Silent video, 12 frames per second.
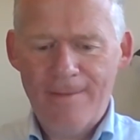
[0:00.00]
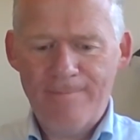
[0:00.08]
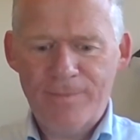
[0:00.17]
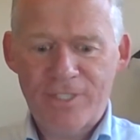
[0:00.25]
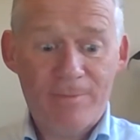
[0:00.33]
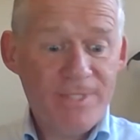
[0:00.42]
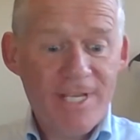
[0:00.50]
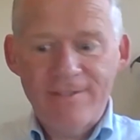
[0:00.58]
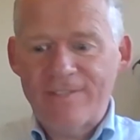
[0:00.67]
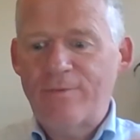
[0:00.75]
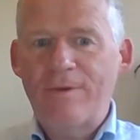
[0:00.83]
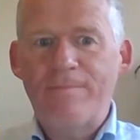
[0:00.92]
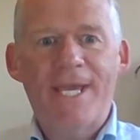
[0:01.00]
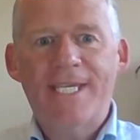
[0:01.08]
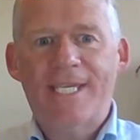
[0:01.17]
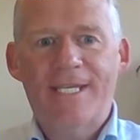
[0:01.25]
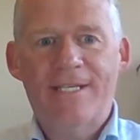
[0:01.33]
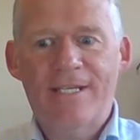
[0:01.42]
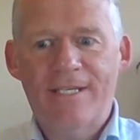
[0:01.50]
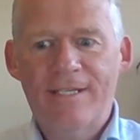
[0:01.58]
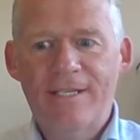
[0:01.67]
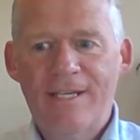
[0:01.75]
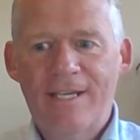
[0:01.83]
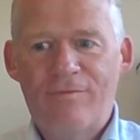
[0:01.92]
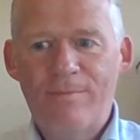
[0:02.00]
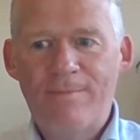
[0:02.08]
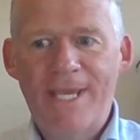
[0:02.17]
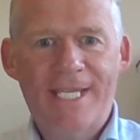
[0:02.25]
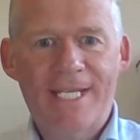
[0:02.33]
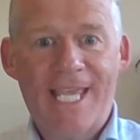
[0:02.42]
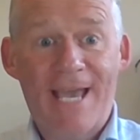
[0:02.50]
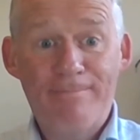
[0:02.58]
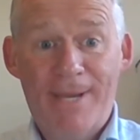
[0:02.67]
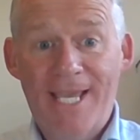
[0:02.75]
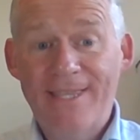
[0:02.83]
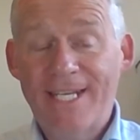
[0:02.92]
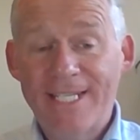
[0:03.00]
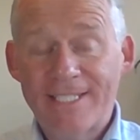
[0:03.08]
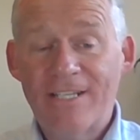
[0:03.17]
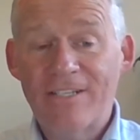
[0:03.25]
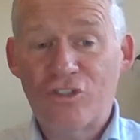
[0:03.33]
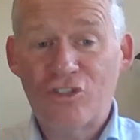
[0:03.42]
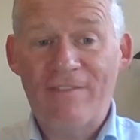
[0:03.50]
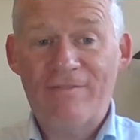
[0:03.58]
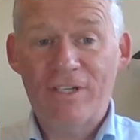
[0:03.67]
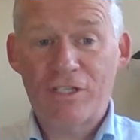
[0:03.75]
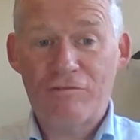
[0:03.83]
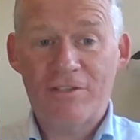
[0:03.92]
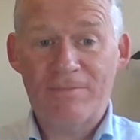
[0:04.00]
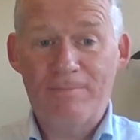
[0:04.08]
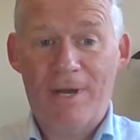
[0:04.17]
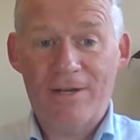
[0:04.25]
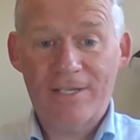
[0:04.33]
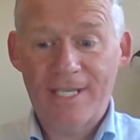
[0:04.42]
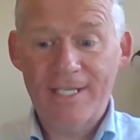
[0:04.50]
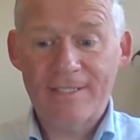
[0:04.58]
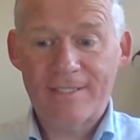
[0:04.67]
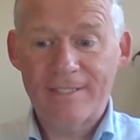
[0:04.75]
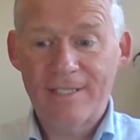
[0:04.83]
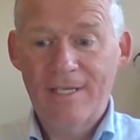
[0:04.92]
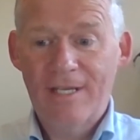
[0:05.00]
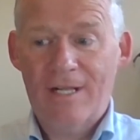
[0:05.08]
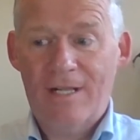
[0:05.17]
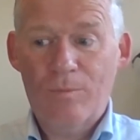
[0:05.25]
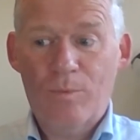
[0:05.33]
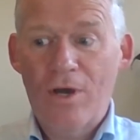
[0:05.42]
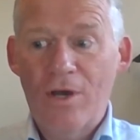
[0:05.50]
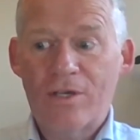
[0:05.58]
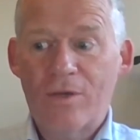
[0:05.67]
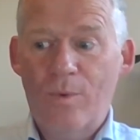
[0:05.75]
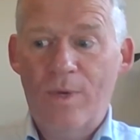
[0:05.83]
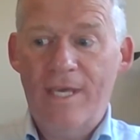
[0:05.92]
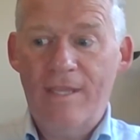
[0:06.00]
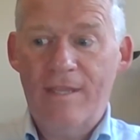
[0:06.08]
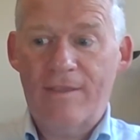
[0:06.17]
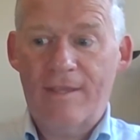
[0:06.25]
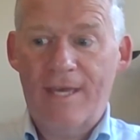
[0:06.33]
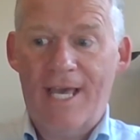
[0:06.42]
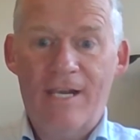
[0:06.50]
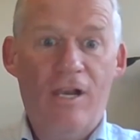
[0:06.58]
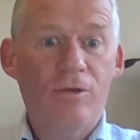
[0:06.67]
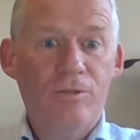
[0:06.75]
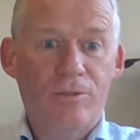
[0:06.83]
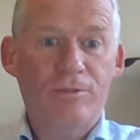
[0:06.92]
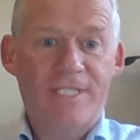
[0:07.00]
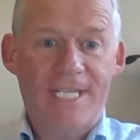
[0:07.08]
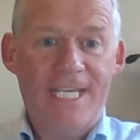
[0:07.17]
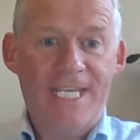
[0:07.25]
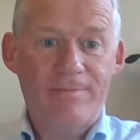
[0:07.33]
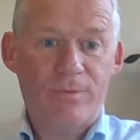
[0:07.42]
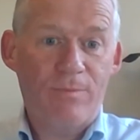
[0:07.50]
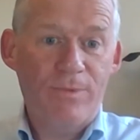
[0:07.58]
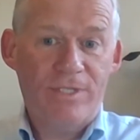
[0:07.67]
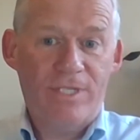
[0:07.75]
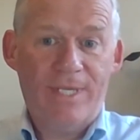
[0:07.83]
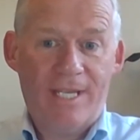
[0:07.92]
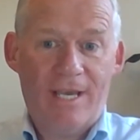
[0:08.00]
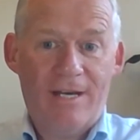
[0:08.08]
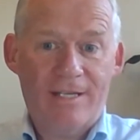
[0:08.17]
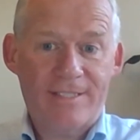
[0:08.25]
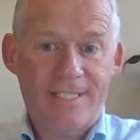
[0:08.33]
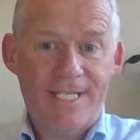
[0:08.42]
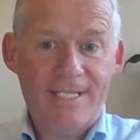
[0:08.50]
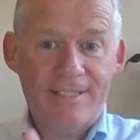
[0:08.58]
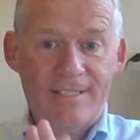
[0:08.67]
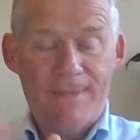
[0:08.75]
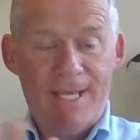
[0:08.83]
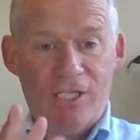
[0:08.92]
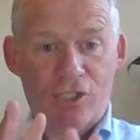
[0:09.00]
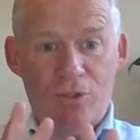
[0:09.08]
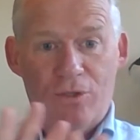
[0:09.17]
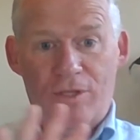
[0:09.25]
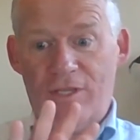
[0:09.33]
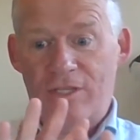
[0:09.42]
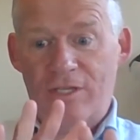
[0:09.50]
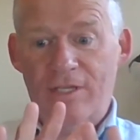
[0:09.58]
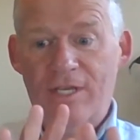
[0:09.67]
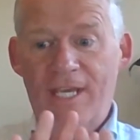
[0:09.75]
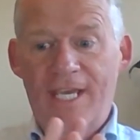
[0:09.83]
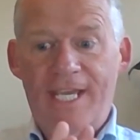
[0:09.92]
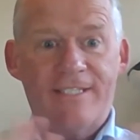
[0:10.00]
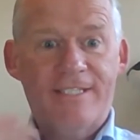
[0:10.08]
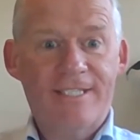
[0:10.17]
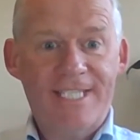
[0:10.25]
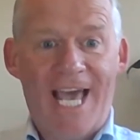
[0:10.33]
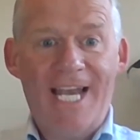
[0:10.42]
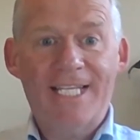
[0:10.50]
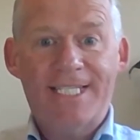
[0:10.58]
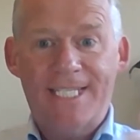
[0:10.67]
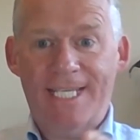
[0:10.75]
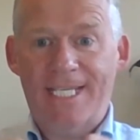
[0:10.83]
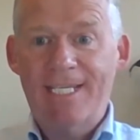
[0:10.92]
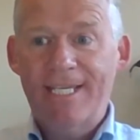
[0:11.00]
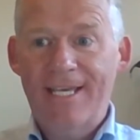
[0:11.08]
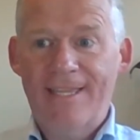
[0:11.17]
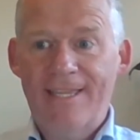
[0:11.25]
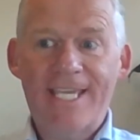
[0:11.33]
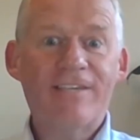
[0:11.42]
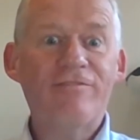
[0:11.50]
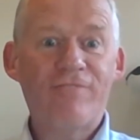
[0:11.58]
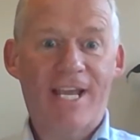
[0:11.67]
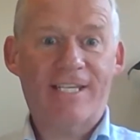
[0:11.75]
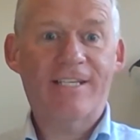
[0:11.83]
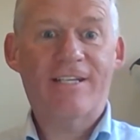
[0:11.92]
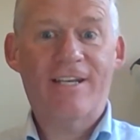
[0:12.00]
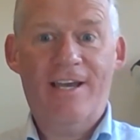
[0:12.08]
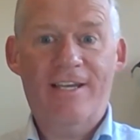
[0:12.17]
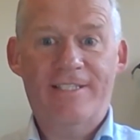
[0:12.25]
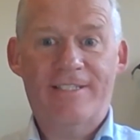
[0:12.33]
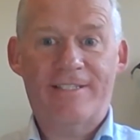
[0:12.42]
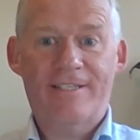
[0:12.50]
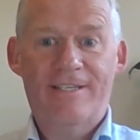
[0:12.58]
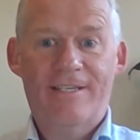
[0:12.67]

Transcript: Sometimes if we're making a campaign that is going to travel across markets, I'll work with our local teams when we're doing casting to make sure that in totality they can recognize